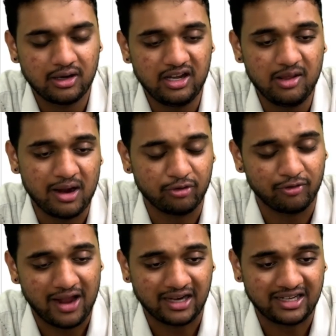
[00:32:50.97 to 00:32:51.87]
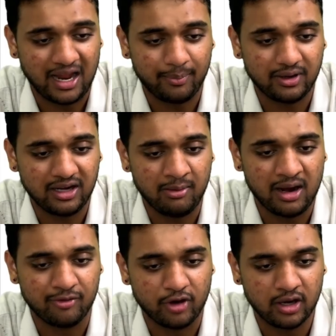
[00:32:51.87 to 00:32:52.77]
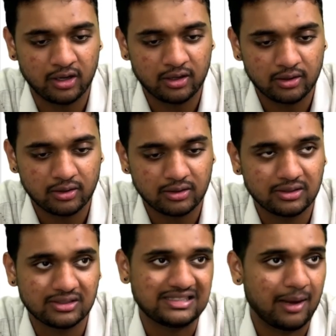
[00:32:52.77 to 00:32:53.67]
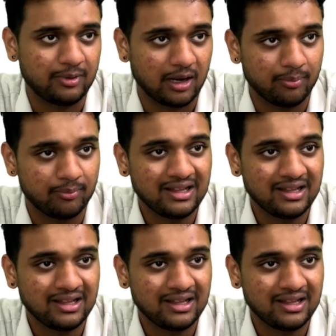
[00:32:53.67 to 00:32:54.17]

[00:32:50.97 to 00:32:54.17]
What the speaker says: demand for flag trap, demand for sap trap.